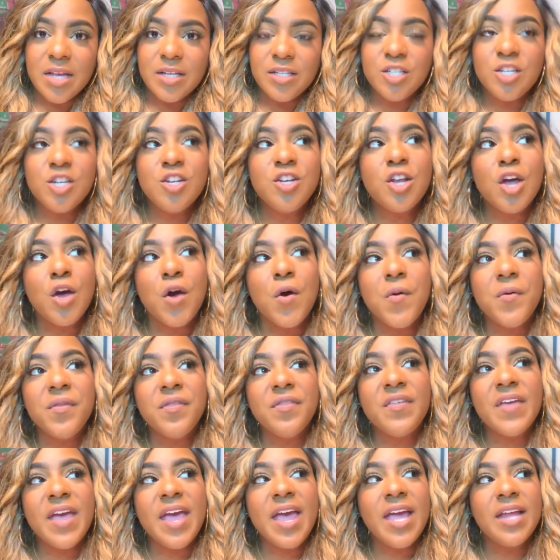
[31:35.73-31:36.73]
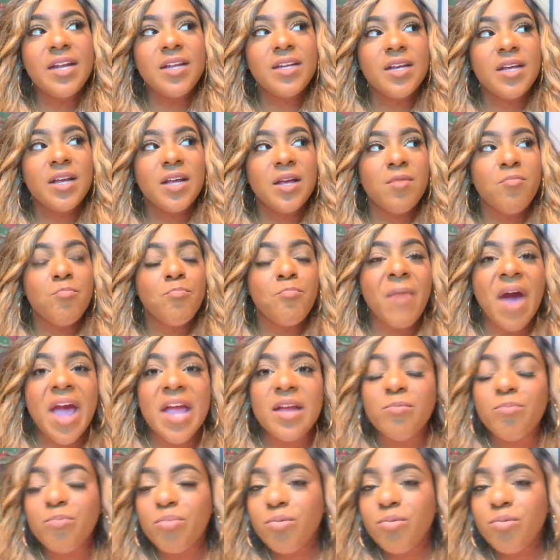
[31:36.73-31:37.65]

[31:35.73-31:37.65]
to know that my